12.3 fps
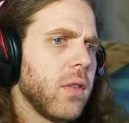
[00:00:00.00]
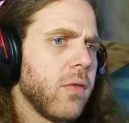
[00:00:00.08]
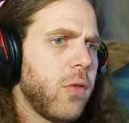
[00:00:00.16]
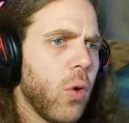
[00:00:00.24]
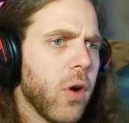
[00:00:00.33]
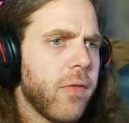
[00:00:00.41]

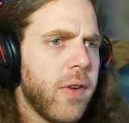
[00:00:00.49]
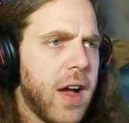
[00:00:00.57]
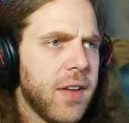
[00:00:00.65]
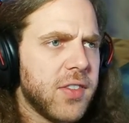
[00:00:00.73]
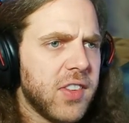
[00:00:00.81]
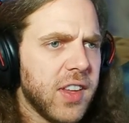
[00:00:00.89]
4,
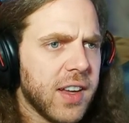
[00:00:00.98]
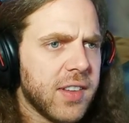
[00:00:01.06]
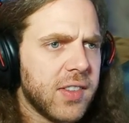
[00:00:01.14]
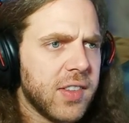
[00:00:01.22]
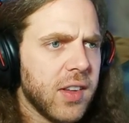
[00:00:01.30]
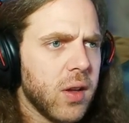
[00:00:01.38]
5,
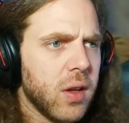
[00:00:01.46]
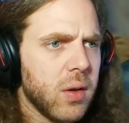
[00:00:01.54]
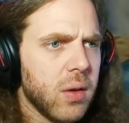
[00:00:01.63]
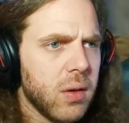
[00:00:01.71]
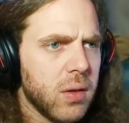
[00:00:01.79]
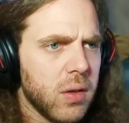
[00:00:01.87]
6.
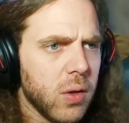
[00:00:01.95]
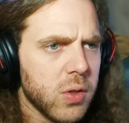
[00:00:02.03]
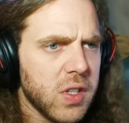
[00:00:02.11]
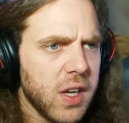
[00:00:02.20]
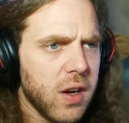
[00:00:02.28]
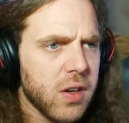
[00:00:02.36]

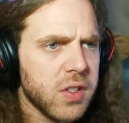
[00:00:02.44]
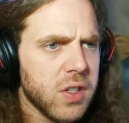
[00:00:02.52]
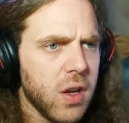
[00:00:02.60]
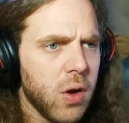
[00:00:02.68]
Those ears.